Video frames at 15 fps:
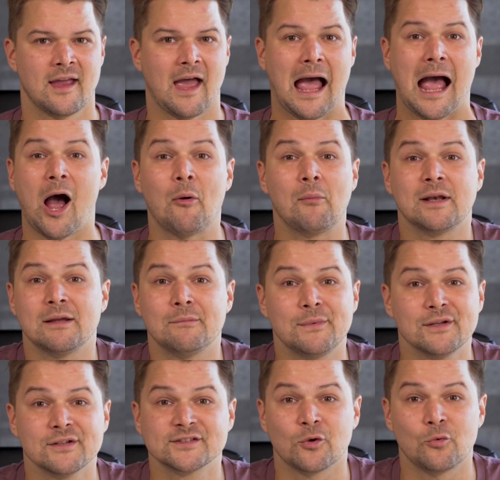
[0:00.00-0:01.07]
how many
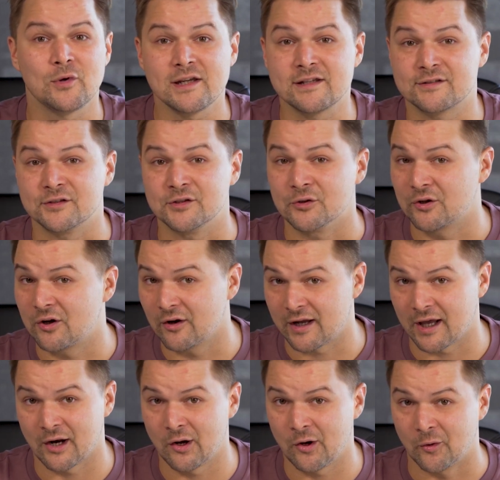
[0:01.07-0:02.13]
meals a week do you cook
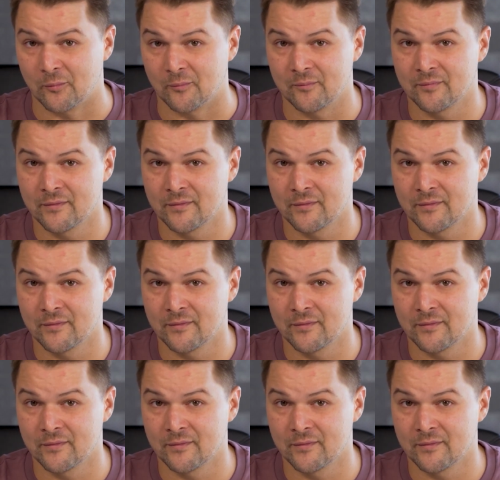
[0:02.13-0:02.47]
at home?